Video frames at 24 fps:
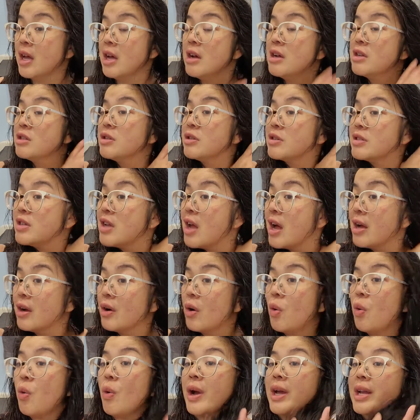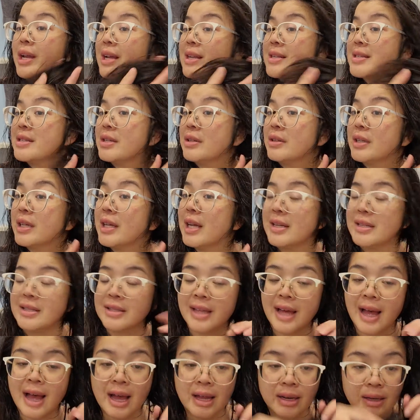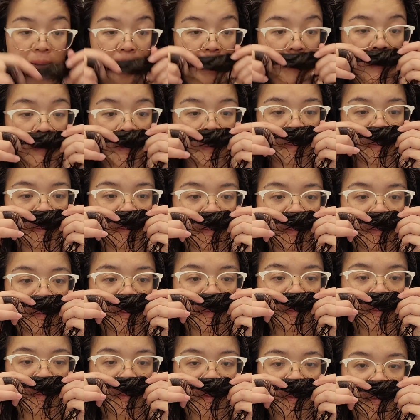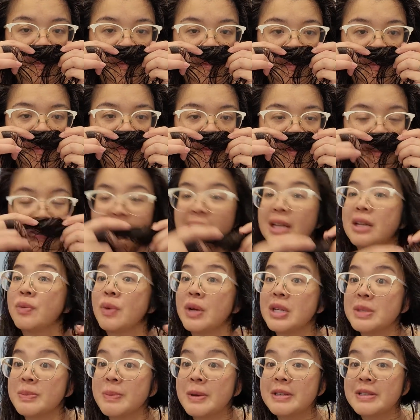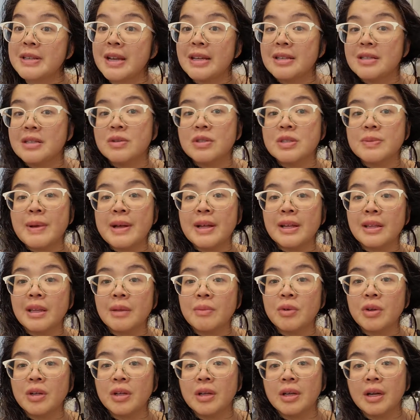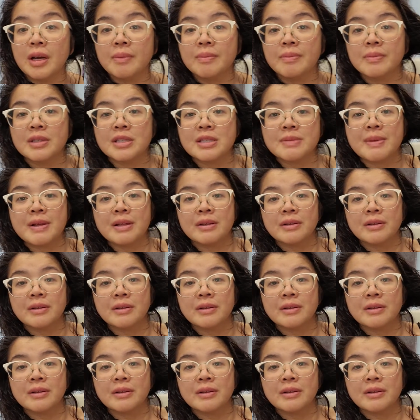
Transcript: So it's not quite as silky as that. Scent wise smells nice. Do you smell anything, Louie? Come, smell.